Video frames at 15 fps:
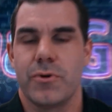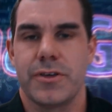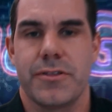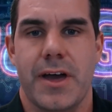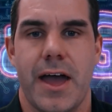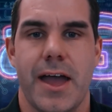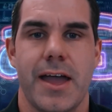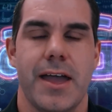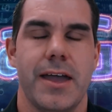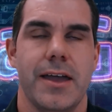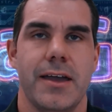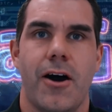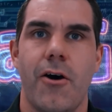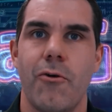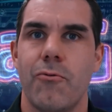with a
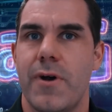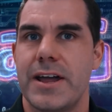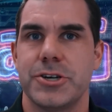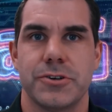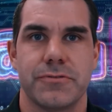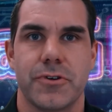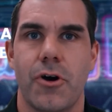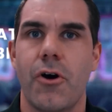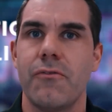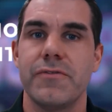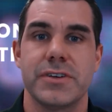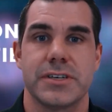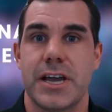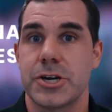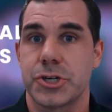whole range of
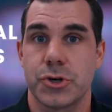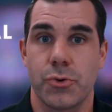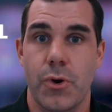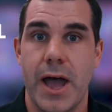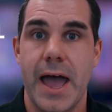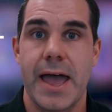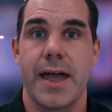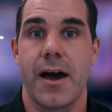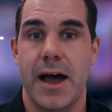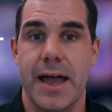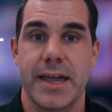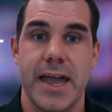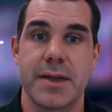conversational A I